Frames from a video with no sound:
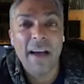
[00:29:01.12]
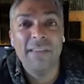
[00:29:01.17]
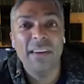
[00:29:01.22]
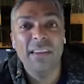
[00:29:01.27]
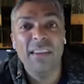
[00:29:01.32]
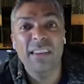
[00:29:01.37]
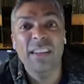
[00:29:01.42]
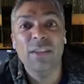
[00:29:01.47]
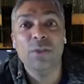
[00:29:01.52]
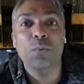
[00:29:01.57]
Have I
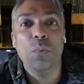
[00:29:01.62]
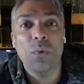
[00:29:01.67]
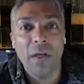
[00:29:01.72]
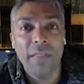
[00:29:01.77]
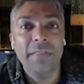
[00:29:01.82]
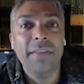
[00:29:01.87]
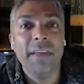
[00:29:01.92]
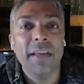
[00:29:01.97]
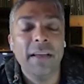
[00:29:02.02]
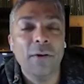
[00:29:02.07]
learned
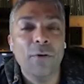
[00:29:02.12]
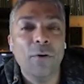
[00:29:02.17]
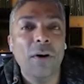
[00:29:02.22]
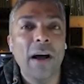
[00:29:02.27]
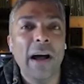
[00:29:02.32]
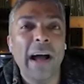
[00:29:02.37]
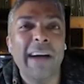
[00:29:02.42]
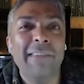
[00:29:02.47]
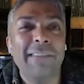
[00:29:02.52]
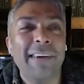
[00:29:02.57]
one thing, or
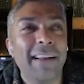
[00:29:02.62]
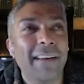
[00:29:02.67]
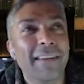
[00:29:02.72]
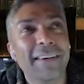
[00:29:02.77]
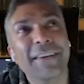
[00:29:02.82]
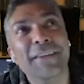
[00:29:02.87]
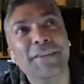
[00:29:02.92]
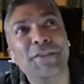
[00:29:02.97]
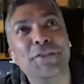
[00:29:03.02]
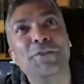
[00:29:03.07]
have I
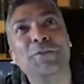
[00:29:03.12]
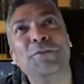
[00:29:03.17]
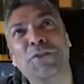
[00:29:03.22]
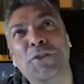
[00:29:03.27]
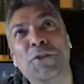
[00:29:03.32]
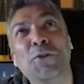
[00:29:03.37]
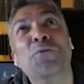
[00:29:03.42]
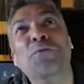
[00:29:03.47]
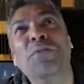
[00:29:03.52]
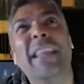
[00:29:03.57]
learned to
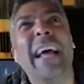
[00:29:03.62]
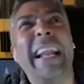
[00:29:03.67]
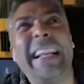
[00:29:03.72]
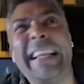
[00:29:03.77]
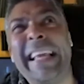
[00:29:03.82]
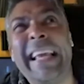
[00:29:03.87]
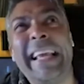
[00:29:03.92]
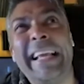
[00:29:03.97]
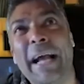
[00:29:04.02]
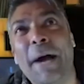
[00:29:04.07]
tune that
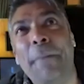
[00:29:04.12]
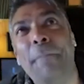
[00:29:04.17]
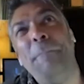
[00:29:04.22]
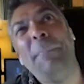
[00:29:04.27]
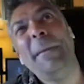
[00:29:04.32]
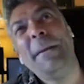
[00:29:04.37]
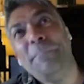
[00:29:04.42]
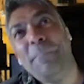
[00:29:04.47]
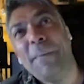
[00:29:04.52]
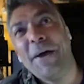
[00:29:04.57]
kick a
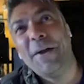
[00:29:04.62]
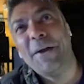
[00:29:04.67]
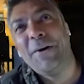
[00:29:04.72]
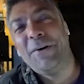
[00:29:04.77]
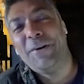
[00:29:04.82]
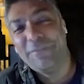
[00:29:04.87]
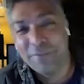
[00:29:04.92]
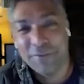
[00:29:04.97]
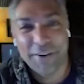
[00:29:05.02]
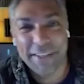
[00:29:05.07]
bit
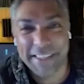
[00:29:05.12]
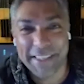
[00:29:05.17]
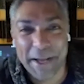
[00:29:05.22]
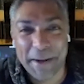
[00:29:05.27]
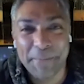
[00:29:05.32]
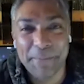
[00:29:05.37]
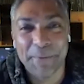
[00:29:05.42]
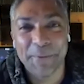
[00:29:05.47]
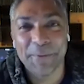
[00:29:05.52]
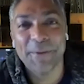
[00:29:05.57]
better, for
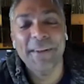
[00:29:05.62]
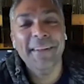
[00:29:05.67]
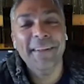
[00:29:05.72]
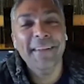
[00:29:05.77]
example?